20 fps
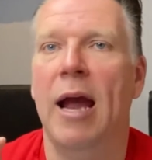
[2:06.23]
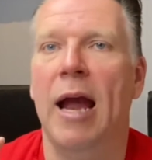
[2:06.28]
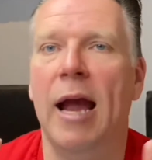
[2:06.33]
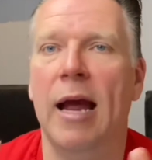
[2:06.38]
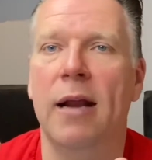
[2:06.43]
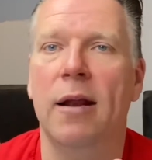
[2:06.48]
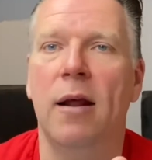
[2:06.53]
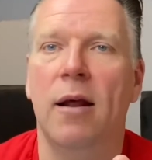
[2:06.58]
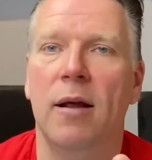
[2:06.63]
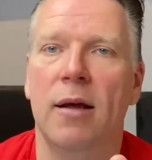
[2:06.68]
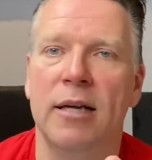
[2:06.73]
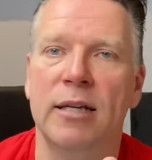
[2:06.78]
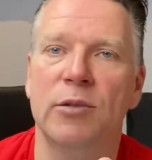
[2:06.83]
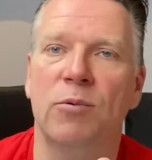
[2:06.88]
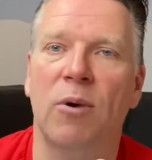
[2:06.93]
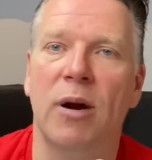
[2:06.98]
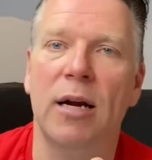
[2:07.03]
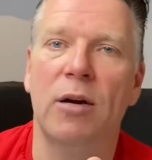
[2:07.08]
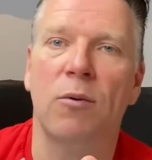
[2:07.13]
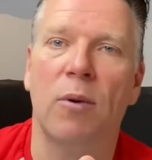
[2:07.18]
And
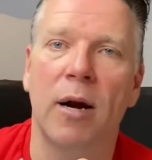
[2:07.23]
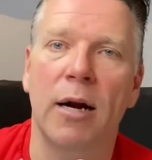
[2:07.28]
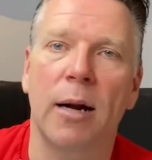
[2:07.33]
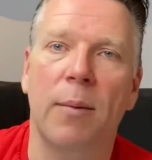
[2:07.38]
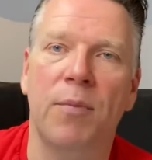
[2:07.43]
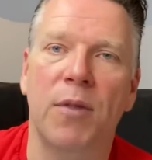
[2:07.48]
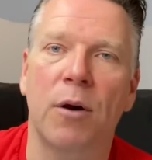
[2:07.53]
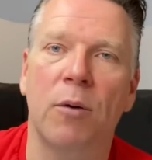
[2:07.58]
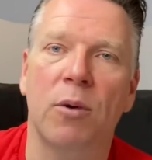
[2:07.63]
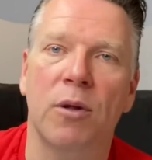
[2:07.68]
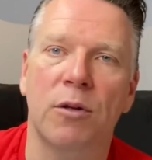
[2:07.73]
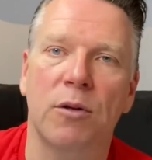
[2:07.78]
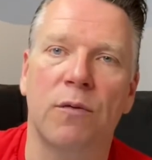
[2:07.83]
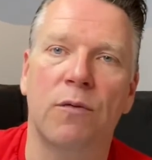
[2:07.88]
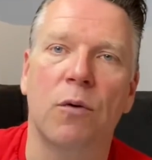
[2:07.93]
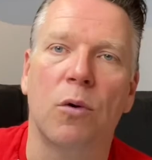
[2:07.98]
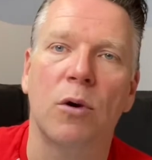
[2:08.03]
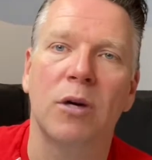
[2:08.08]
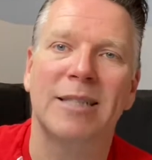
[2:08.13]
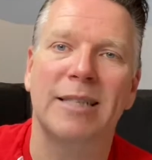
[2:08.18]
it's ranked right up there with
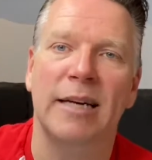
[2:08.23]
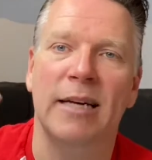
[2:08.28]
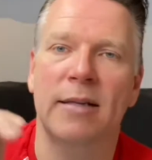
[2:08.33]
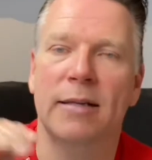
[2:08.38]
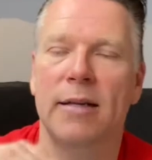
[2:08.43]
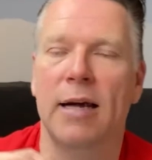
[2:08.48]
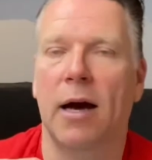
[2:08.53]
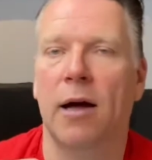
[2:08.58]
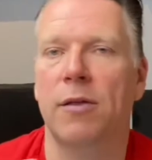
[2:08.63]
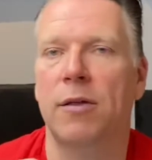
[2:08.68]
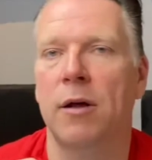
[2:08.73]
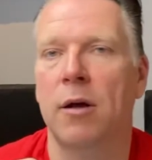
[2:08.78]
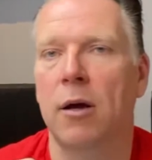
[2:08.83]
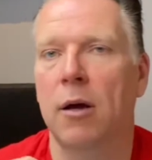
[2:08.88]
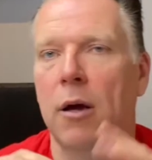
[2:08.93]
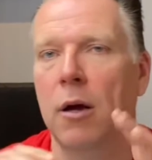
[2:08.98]
divorce and death.